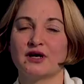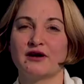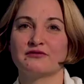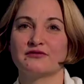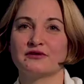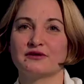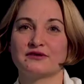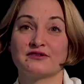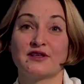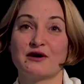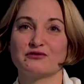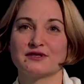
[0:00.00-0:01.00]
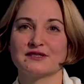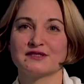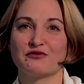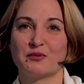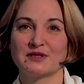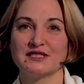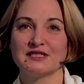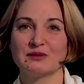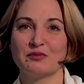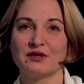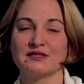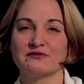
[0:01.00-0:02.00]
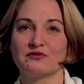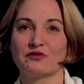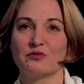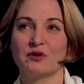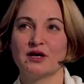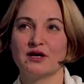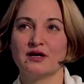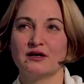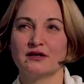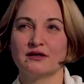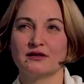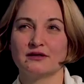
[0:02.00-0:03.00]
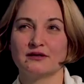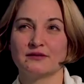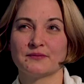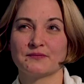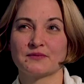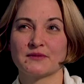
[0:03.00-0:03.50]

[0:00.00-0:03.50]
we have uh, thousands of participants from um,